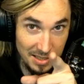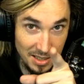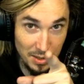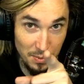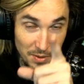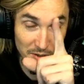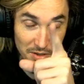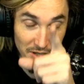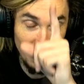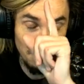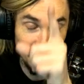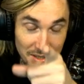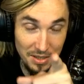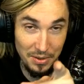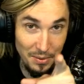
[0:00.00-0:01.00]
Twitch chat will
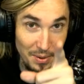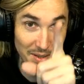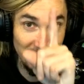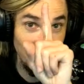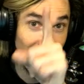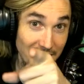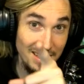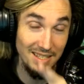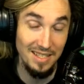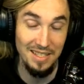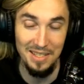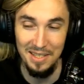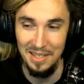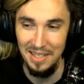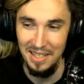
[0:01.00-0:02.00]
tell you I did, I didn't,
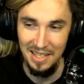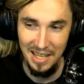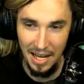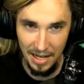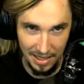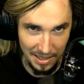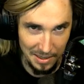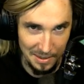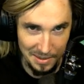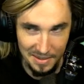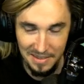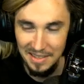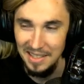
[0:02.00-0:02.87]
I kind of did.